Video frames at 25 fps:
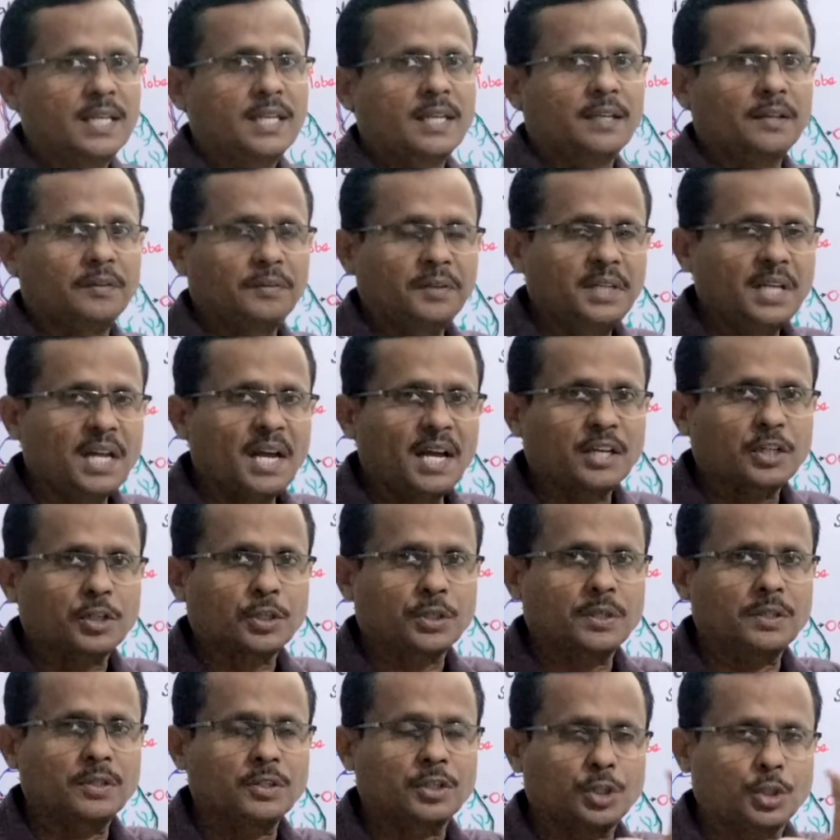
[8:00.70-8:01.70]

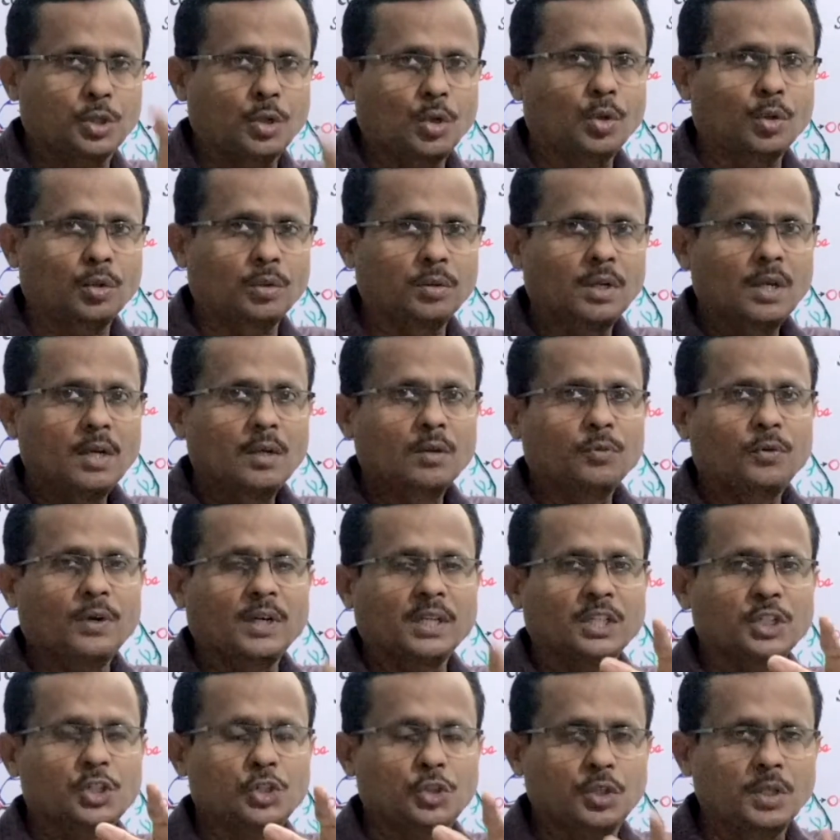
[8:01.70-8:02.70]
reaction shown for
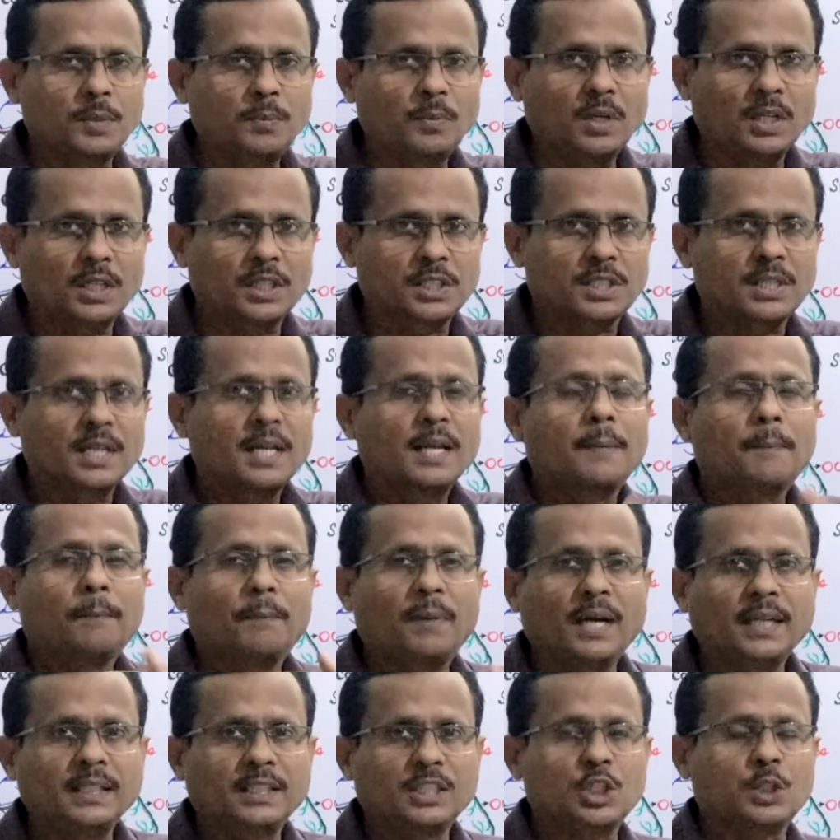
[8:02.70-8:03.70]
a stimulus
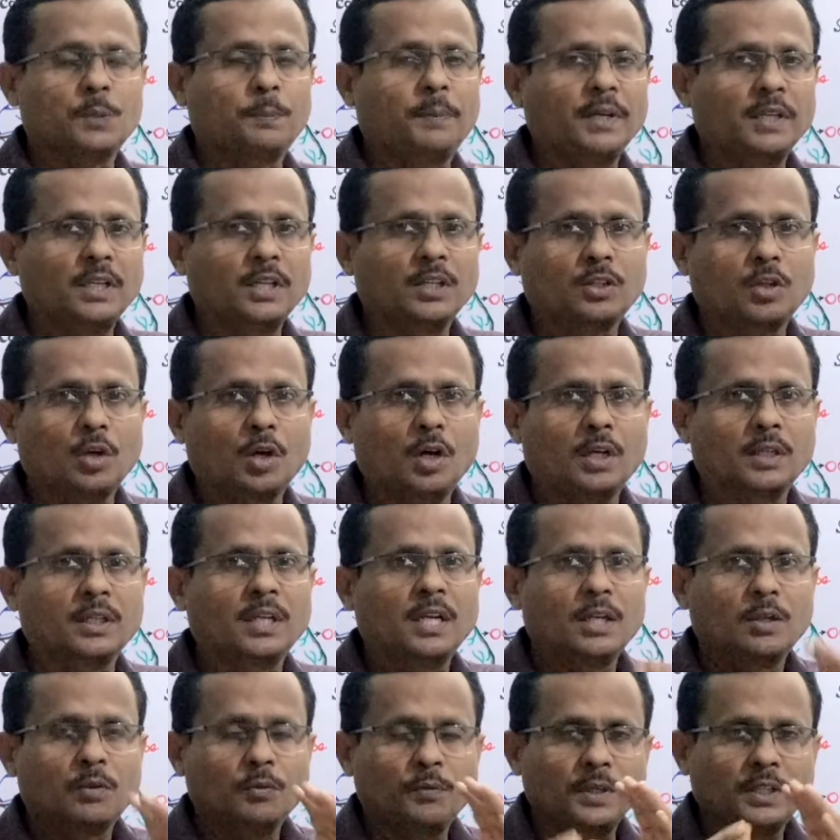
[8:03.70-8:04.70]
by the spinal cord
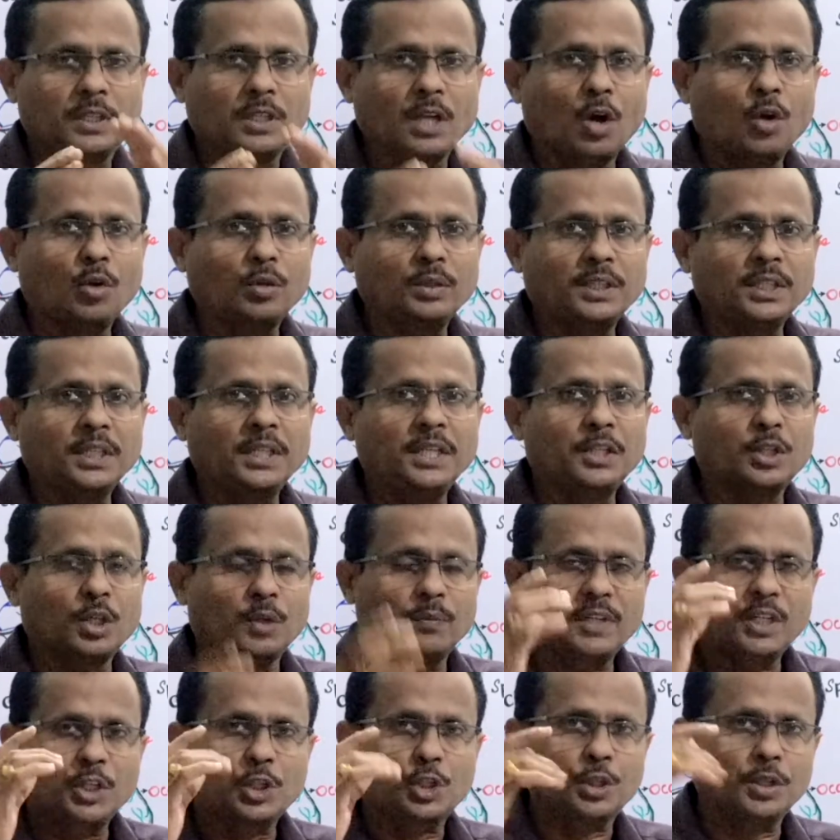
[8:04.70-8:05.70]
without the
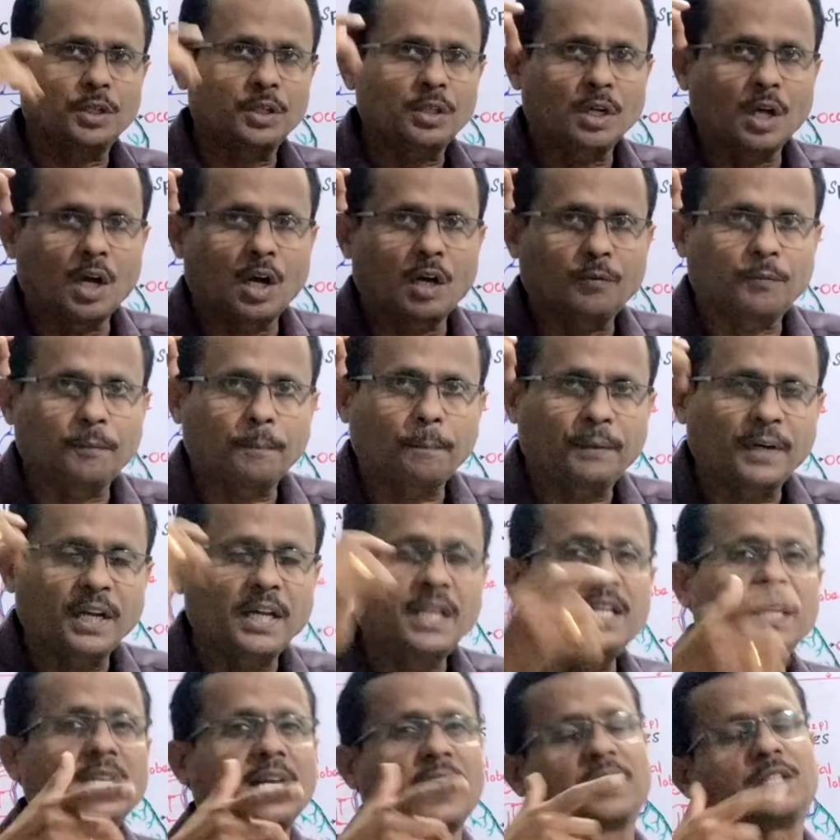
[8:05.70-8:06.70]
intervention of
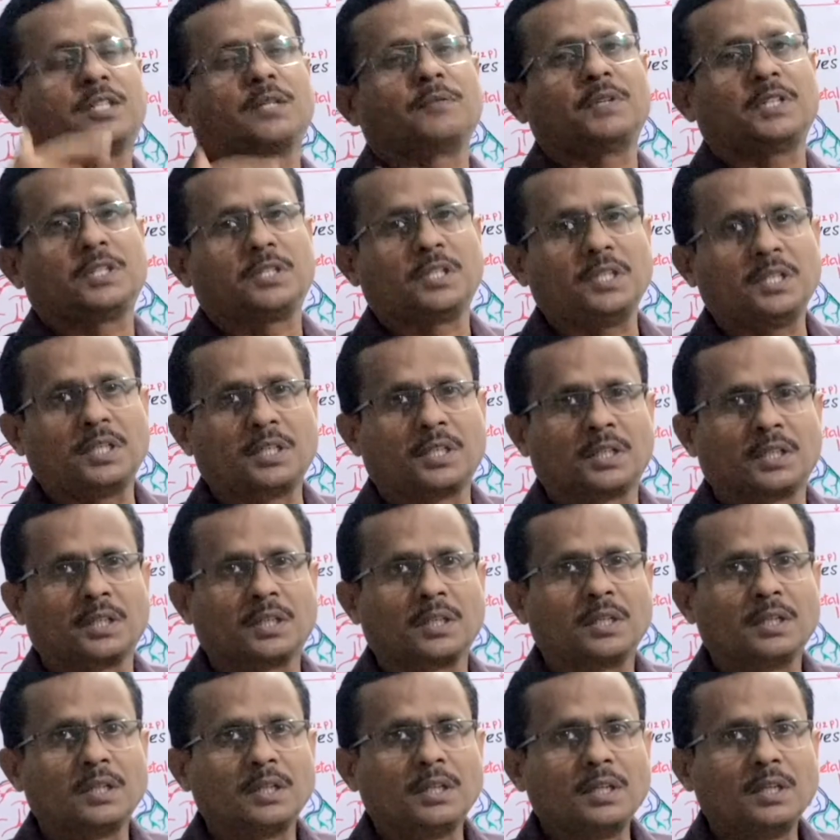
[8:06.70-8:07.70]
brain activity,
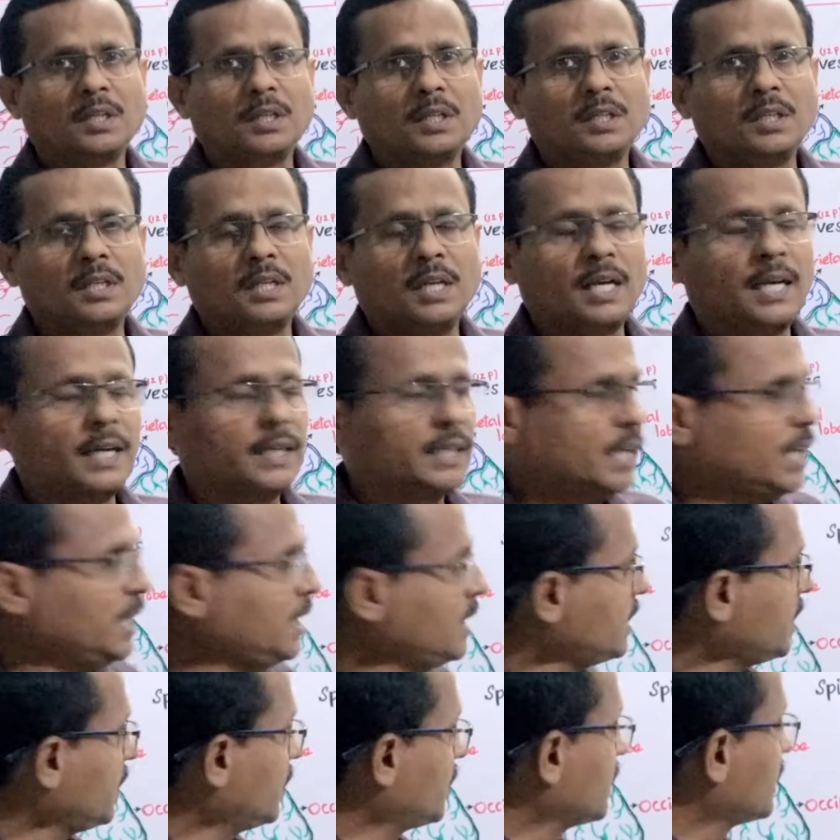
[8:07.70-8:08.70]
and
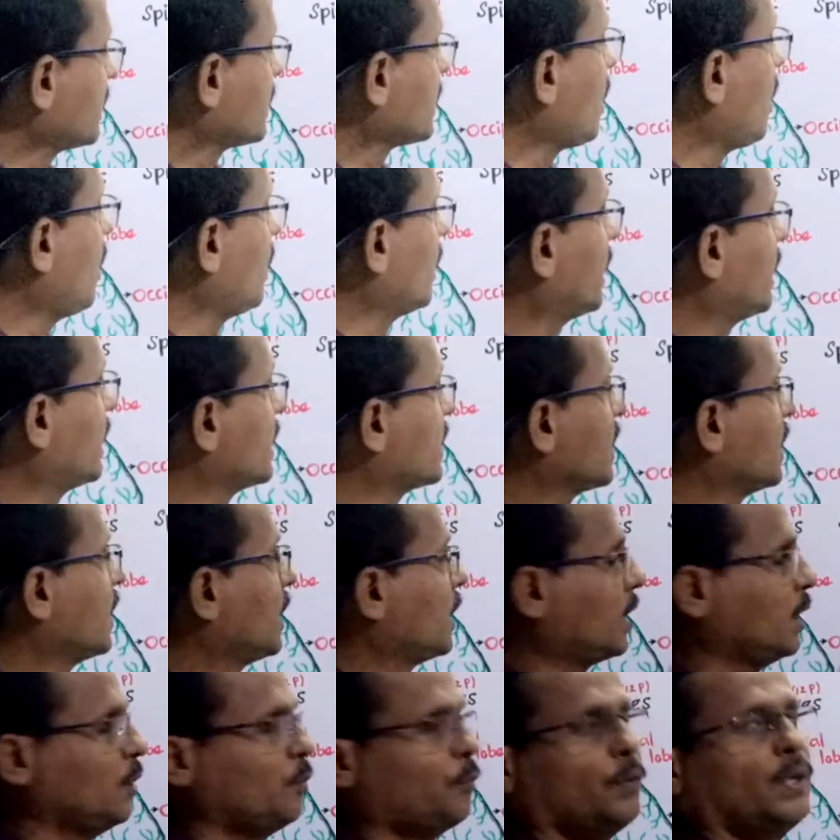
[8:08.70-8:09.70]
hence it is called as
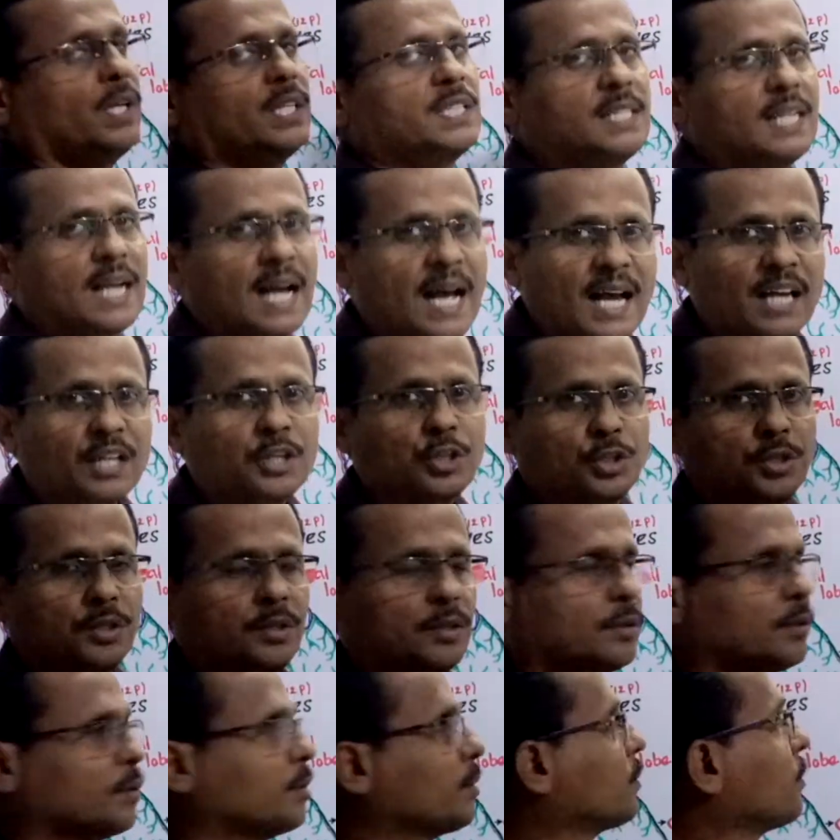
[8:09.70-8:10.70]
reflex
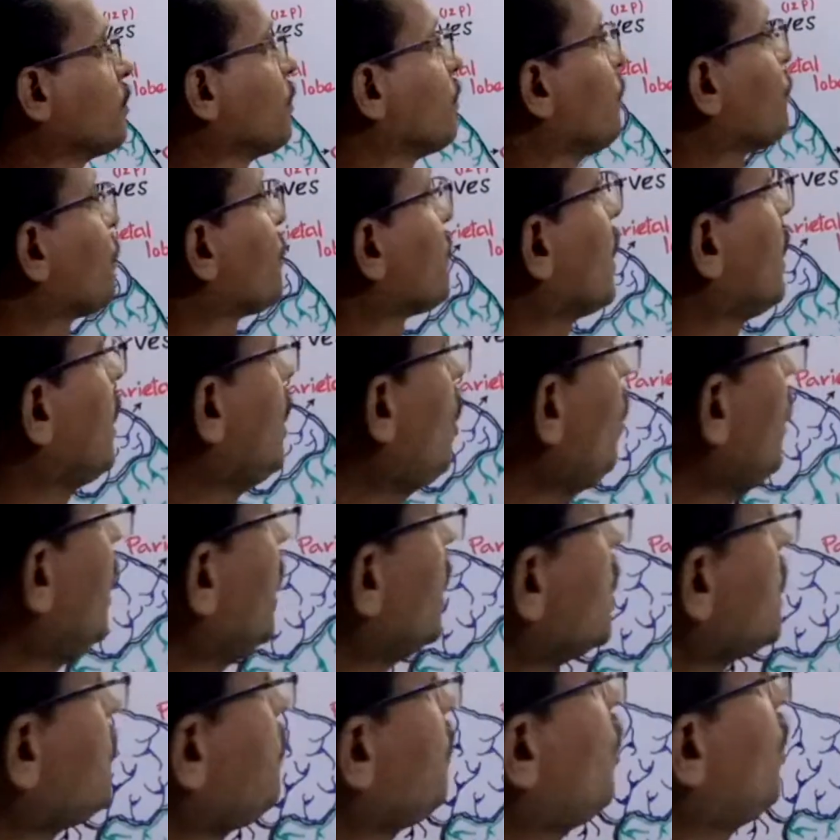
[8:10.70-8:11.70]
action. Now let
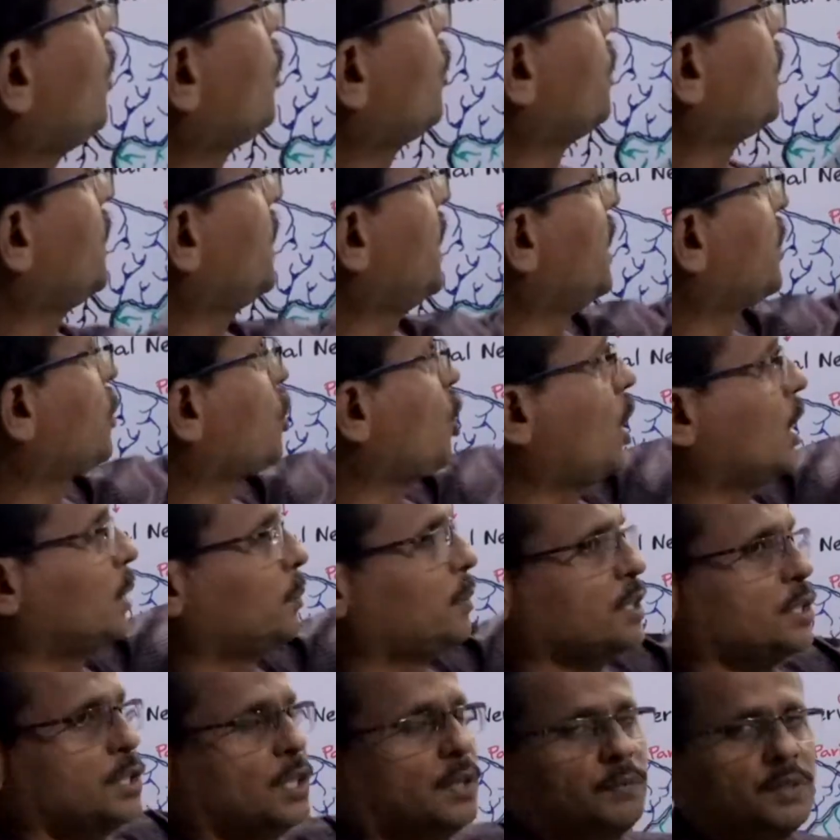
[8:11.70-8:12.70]
us move on to the
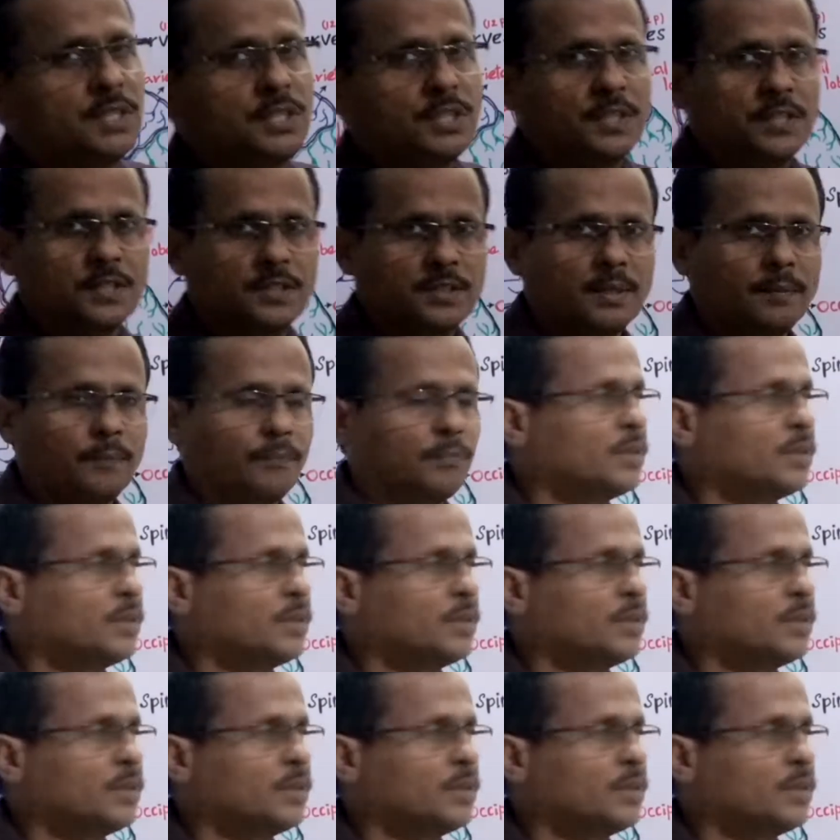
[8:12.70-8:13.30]
autonomous nervous system.